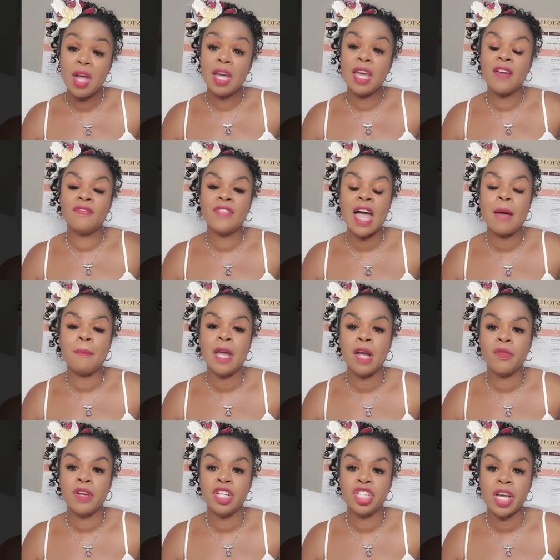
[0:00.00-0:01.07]
if that man
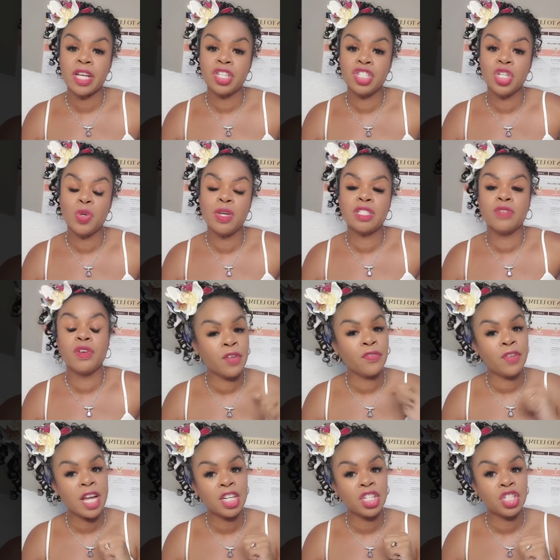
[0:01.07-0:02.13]
rejects you, it's a
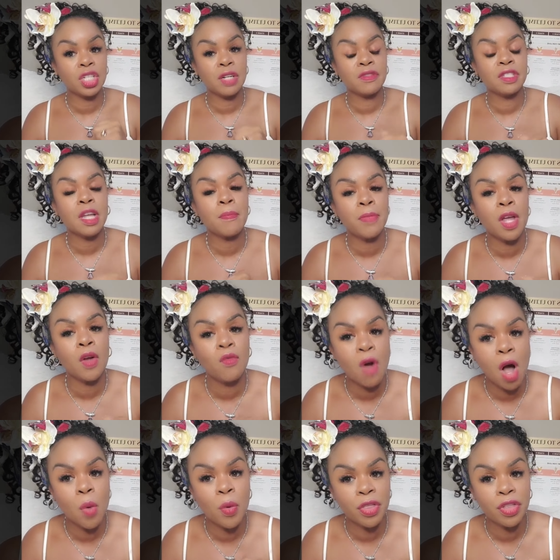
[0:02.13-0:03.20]
reflection of something
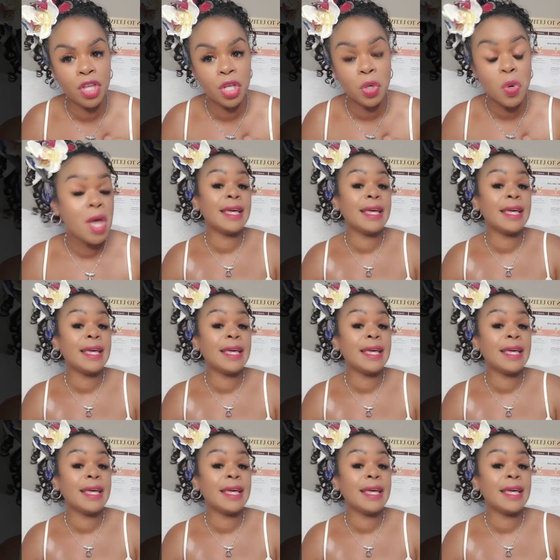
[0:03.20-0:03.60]
wrong with you.